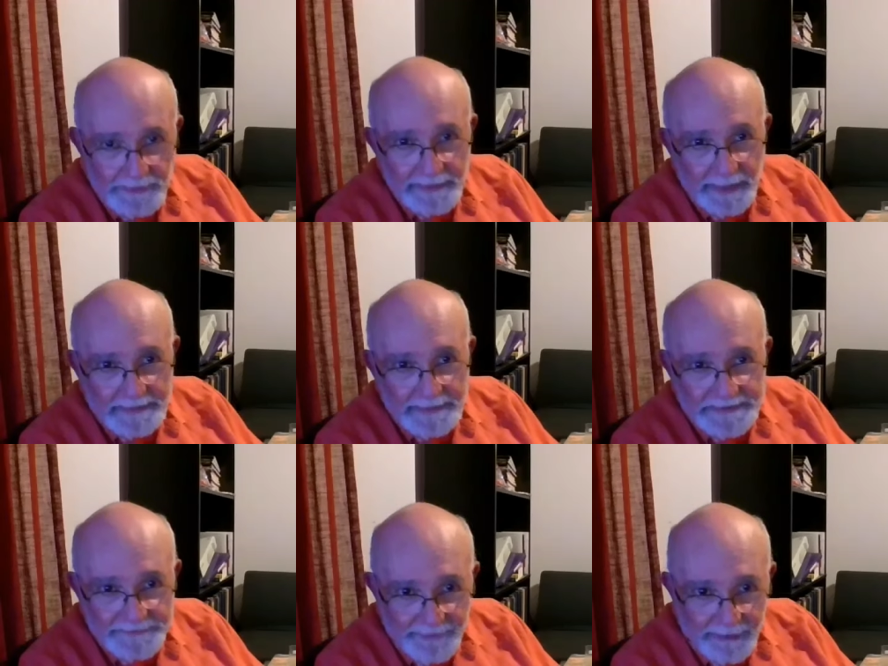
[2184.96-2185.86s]
human
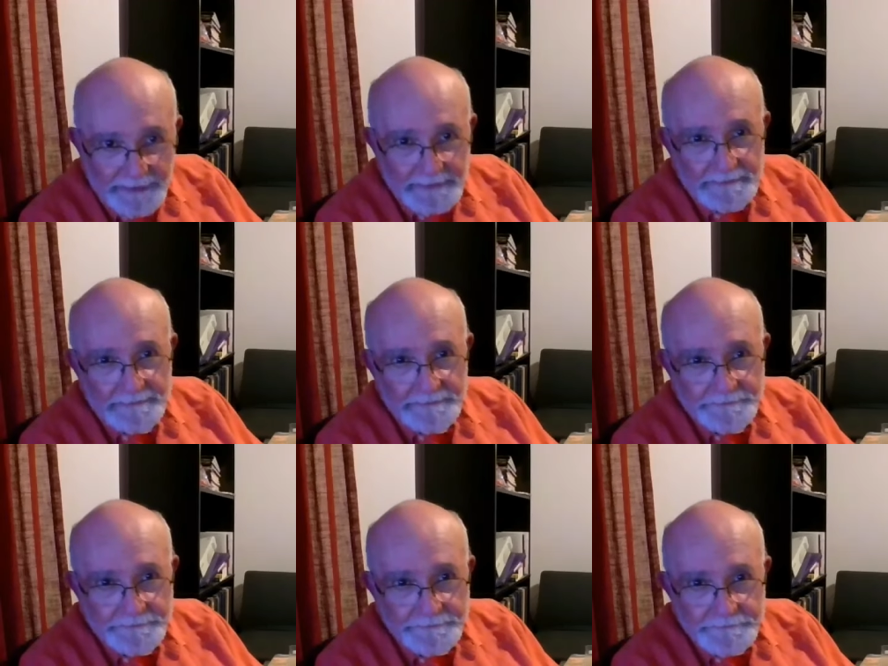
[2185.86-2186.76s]
and divine.
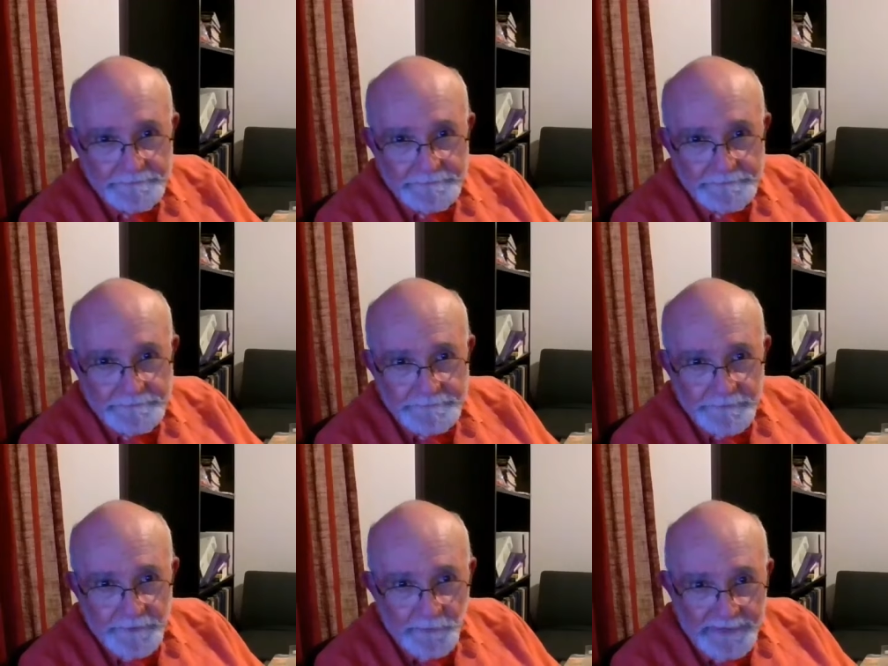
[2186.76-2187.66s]

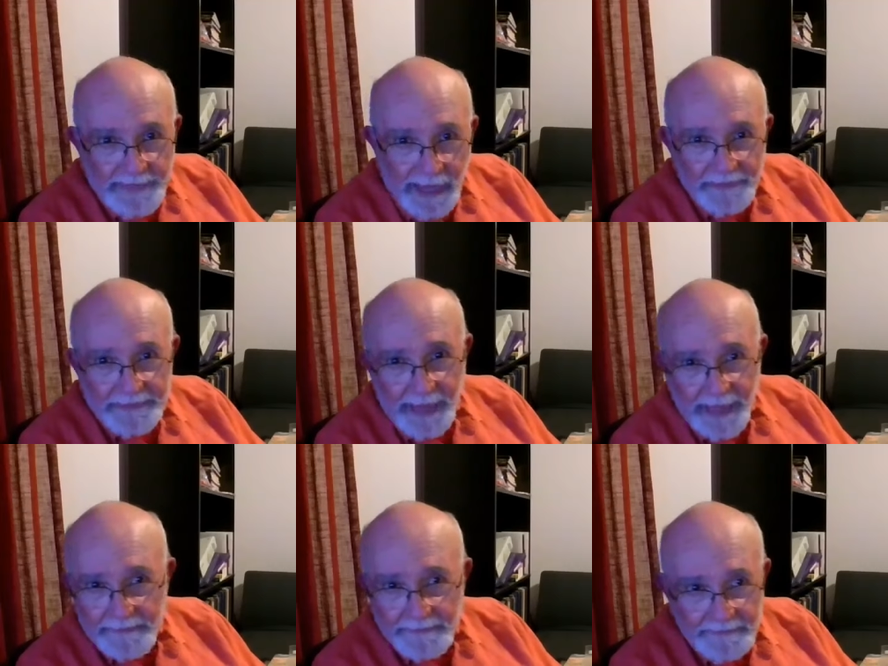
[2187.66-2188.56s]
Without
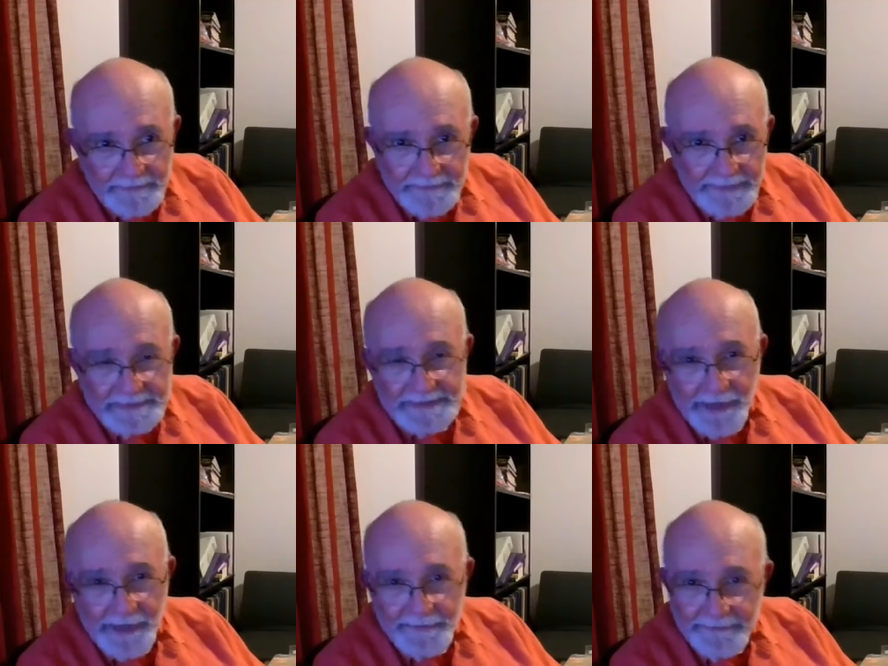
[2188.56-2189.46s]
that, the
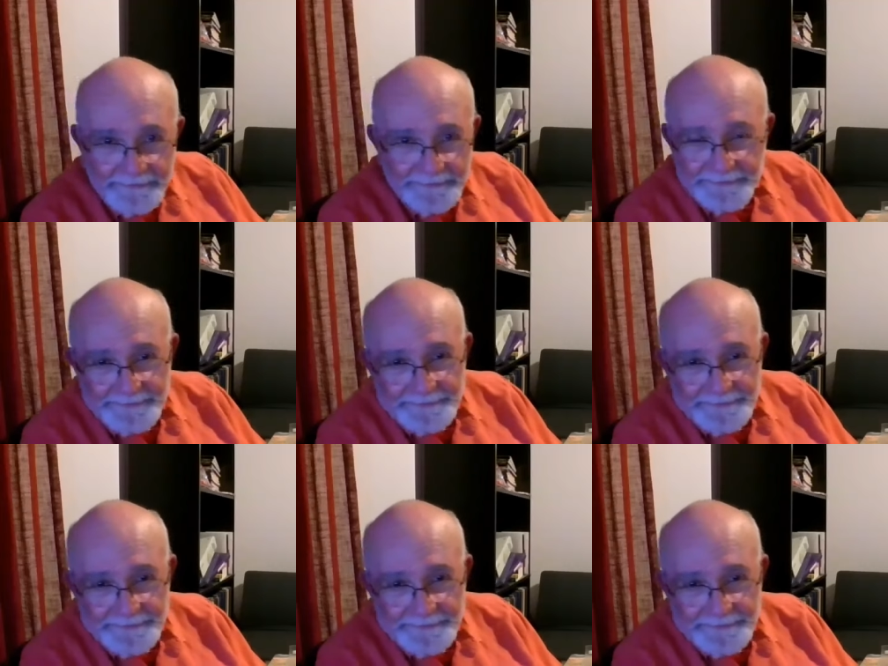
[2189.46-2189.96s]
entire,